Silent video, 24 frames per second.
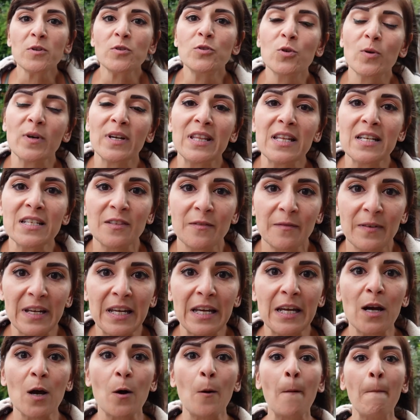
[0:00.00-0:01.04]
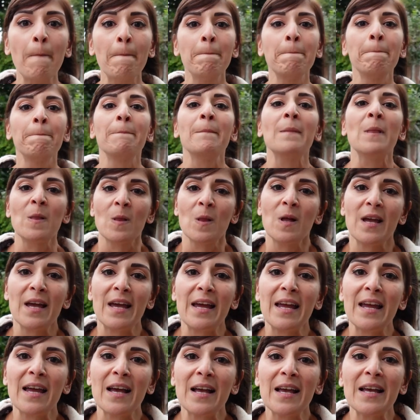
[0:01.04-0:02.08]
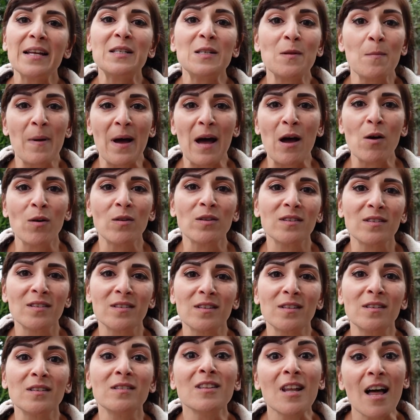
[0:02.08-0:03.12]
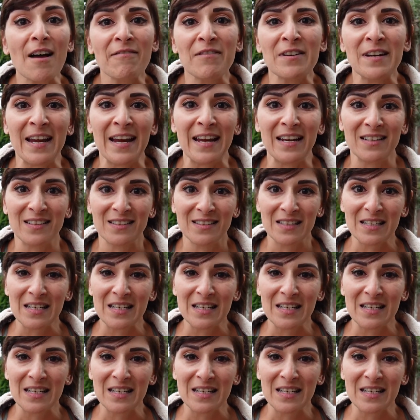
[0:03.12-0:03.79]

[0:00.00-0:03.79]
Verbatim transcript: you enjoyed this video. It's about loving it.